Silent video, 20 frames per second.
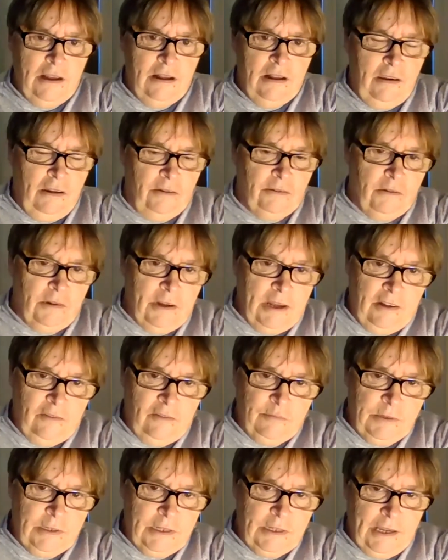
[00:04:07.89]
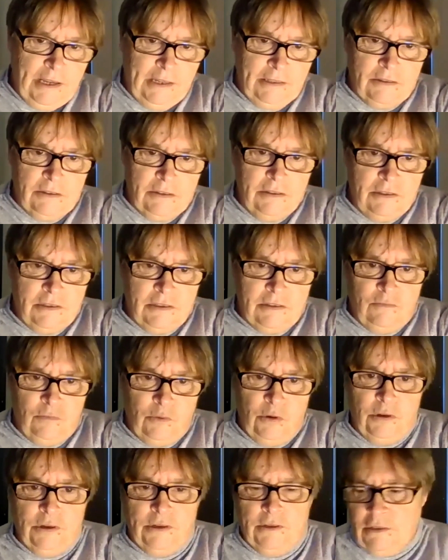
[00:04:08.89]
local government, councillors and
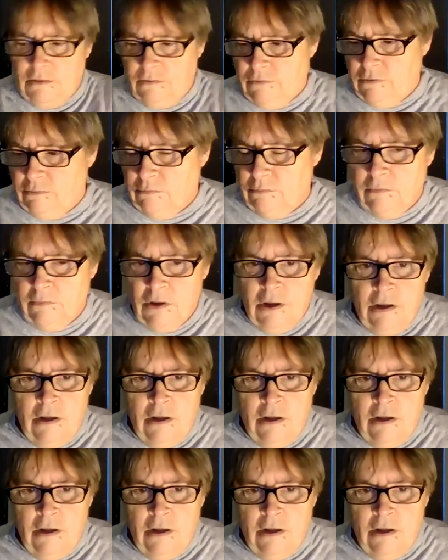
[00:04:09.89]
workers from